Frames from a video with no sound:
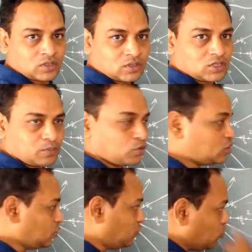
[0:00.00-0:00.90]

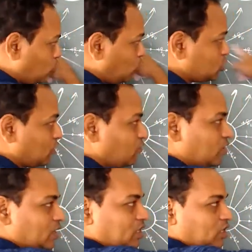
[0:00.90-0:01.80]
suppose if you go
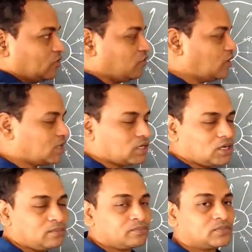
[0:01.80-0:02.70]
somewhere at
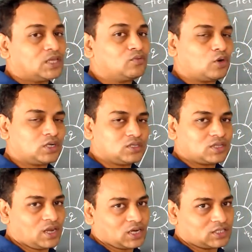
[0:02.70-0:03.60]
infinity, then what is
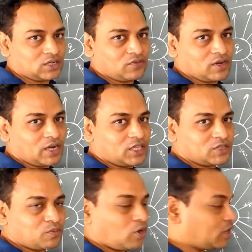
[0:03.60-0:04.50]
the electric field at
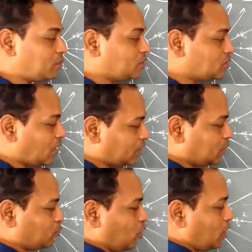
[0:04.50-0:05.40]
this point? Means at
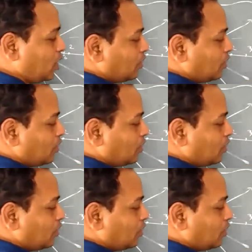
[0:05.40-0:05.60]
that point,